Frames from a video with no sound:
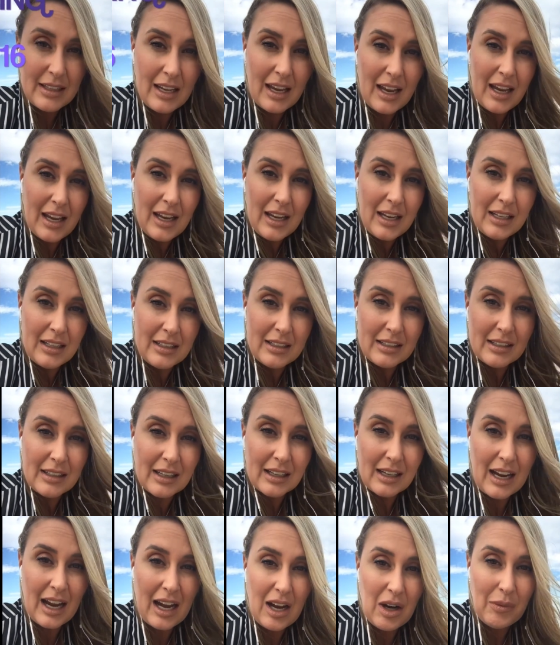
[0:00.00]
and
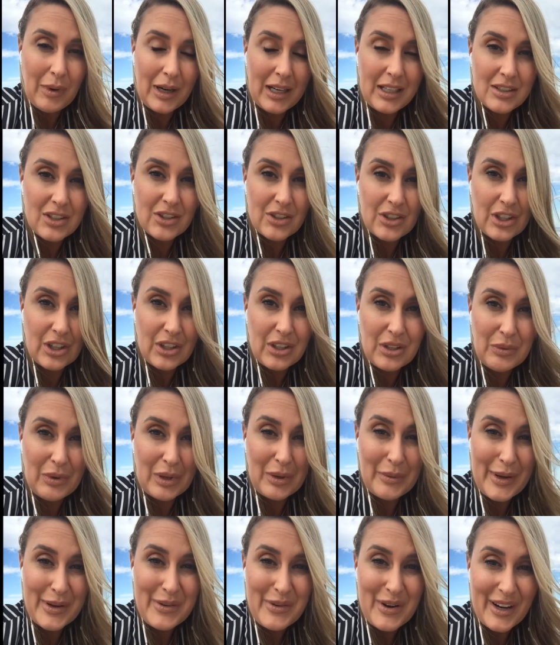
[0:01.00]
I can't wait to show you what
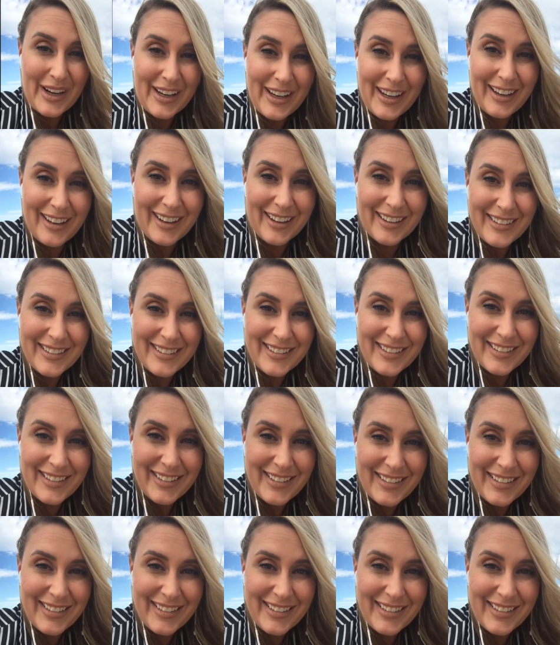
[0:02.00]
I've been working on.